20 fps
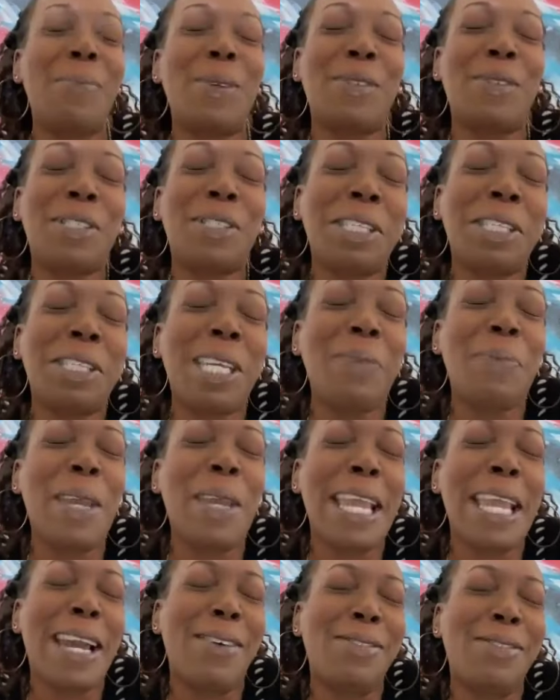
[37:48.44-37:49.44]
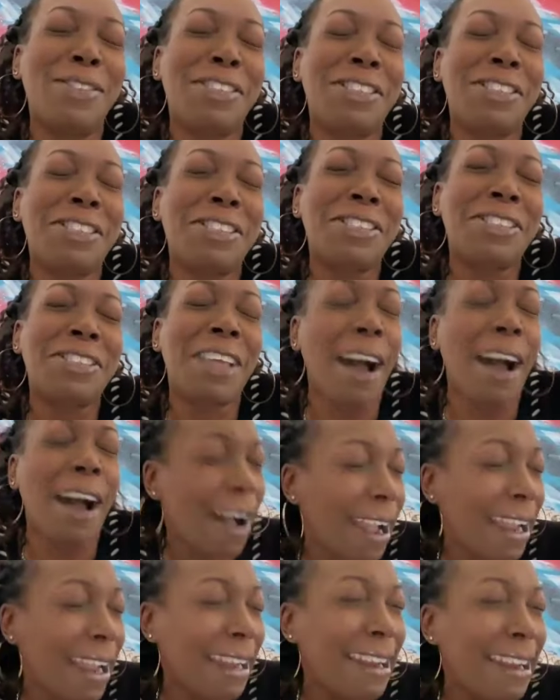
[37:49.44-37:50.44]
of sleeping
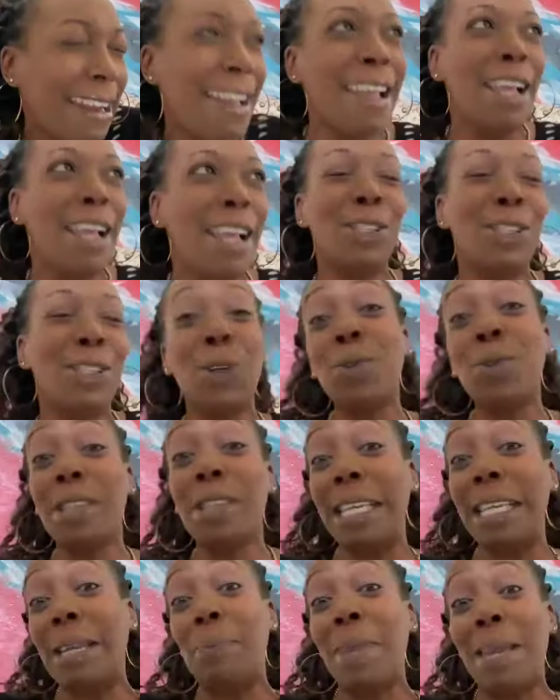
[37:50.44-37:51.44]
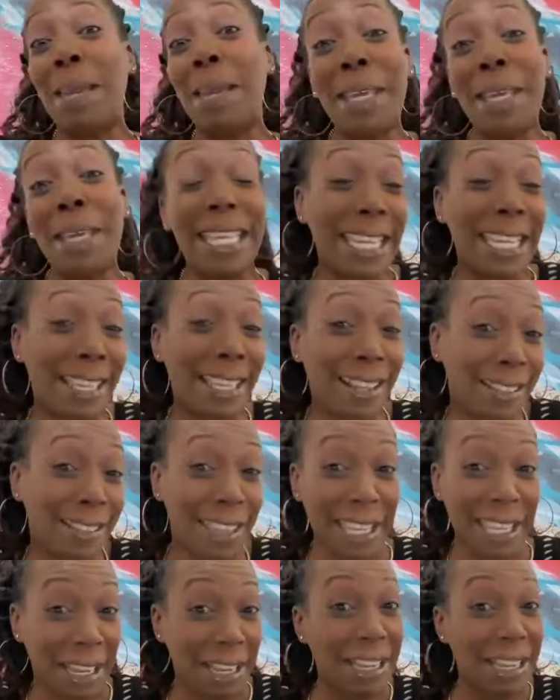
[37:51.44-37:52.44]
outside. So like maybe
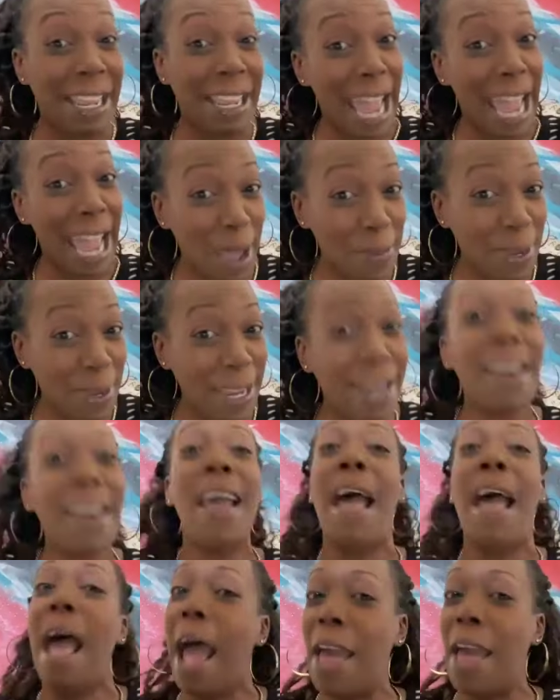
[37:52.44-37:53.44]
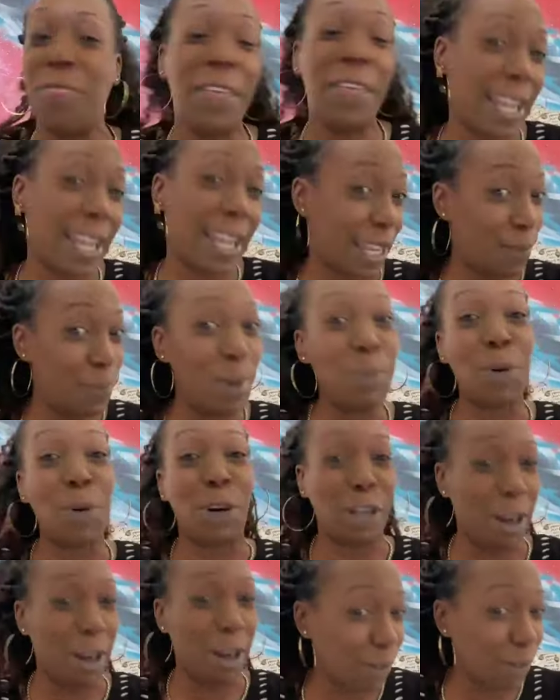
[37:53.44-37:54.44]
like a cabin. I think I could be more
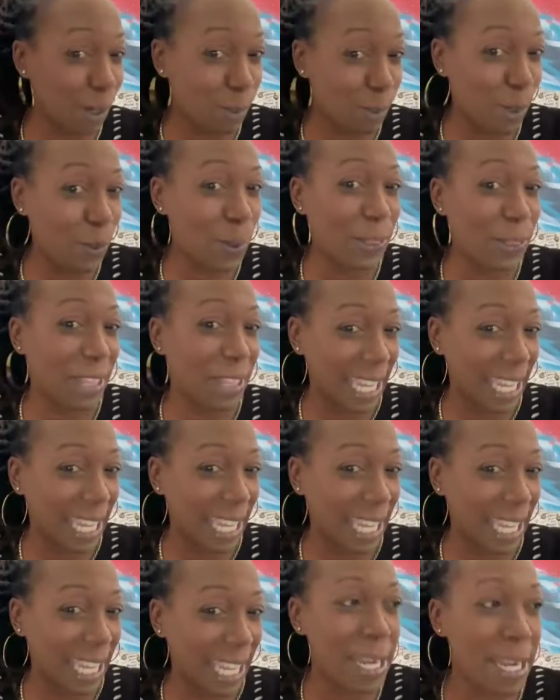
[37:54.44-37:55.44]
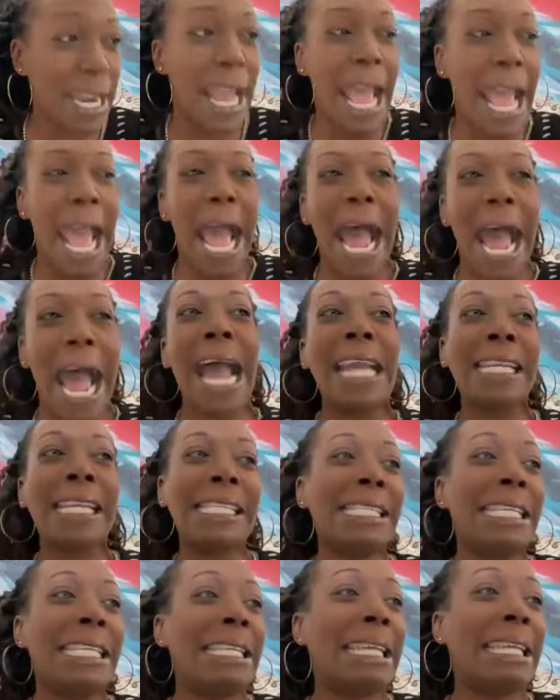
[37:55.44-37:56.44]
comfortable with the cabin. I
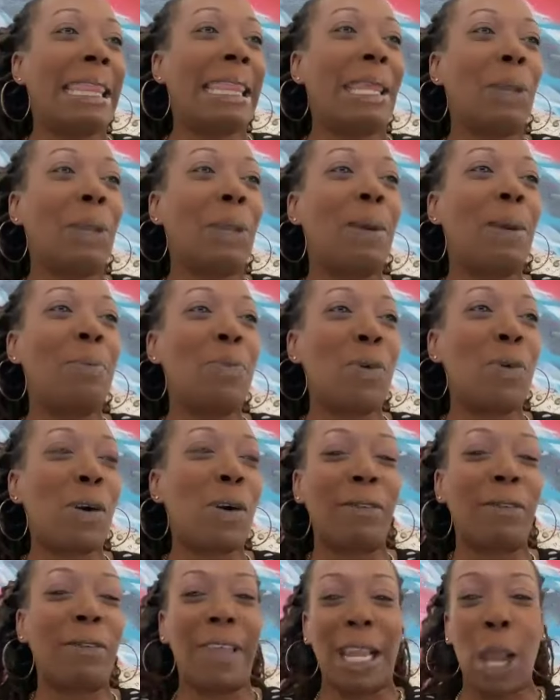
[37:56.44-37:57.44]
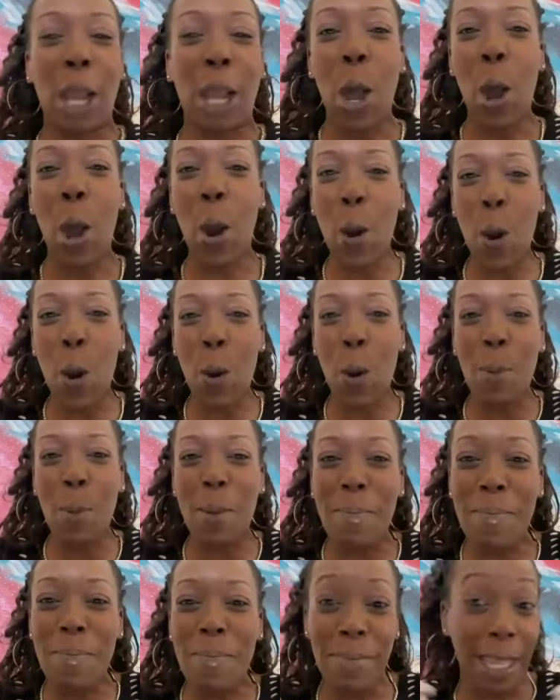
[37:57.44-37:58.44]
just need a little bit more of like home
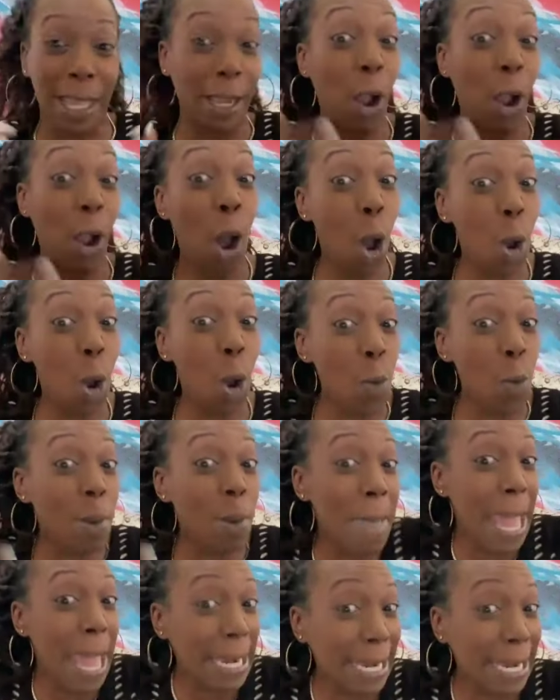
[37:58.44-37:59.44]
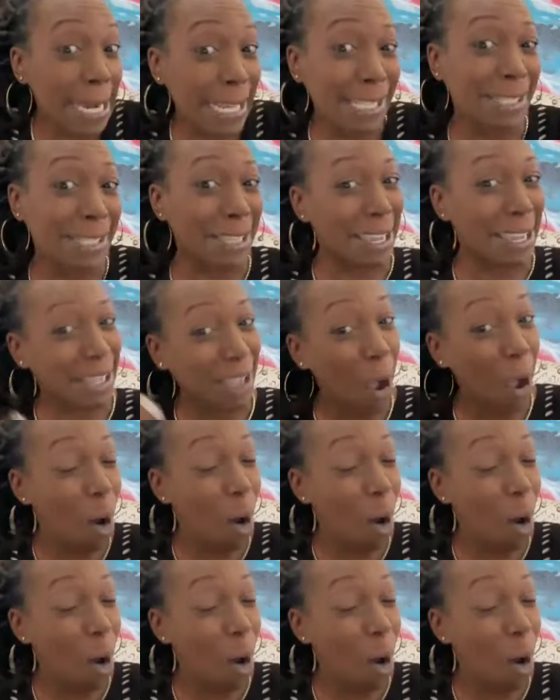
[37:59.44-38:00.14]
amenities, like